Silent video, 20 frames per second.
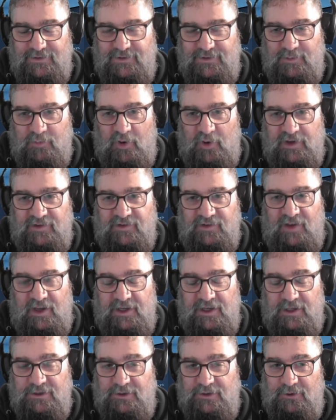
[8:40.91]
The brakes
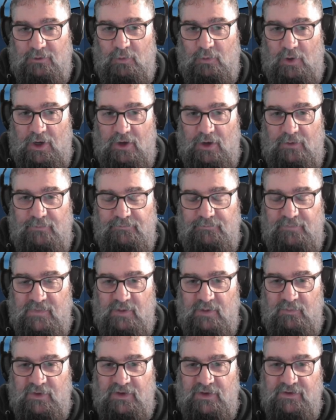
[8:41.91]
take a little while
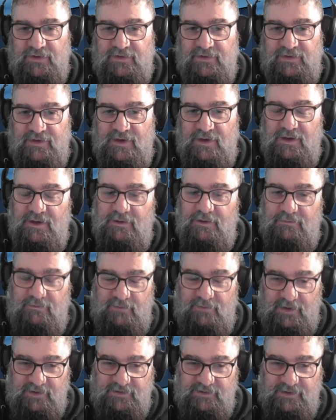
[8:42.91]
because,
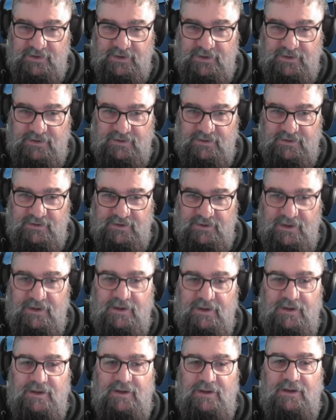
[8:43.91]
face it,
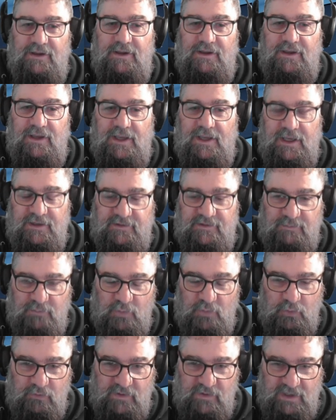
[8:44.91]
it's
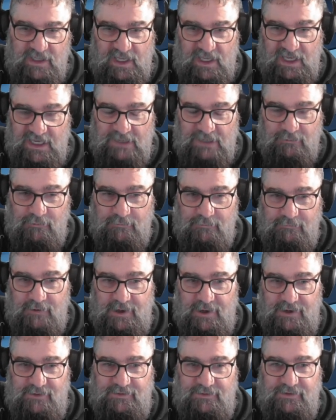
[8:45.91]
moving air
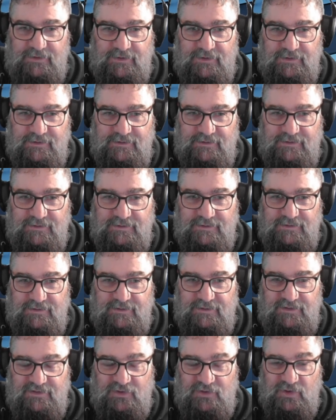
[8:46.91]
around.
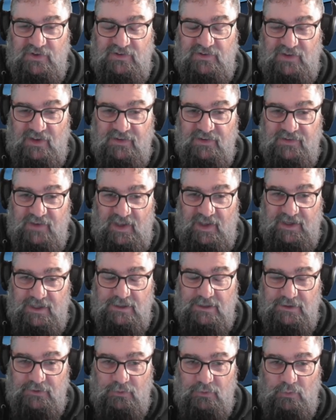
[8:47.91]
So it does take
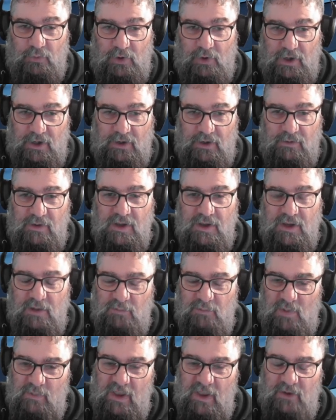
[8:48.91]
a little while.
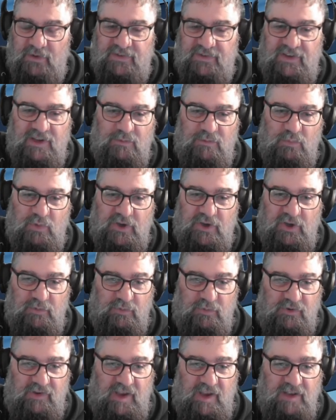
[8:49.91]
Remember how I said we could
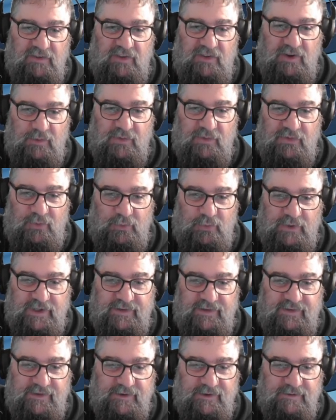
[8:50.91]
pretend that it was all
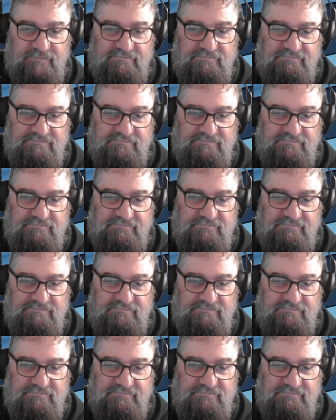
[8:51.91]
instant?